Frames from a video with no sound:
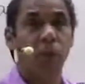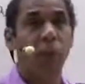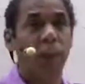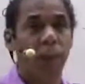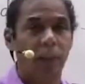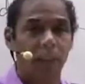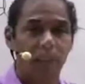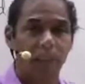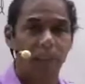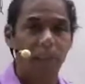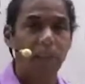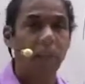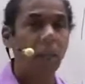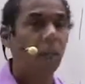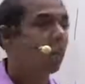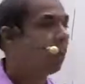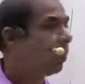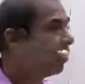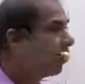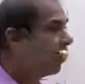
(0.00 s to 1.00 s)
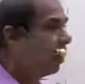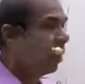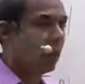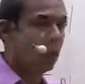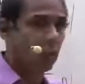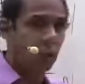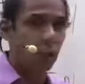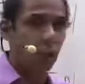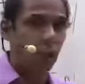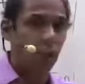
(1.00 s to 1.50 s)
Why? Because
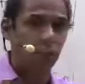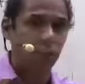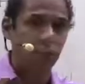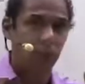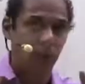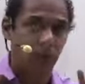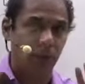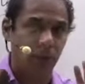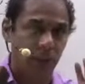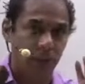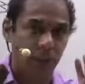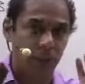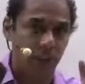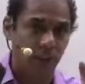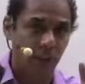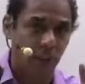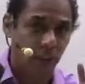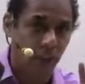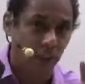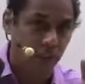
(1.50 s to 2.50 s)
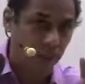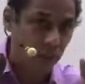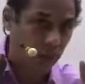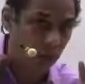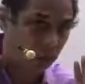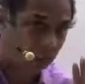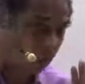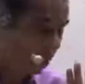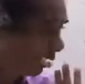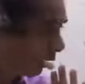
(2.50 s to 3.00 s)
observe, observe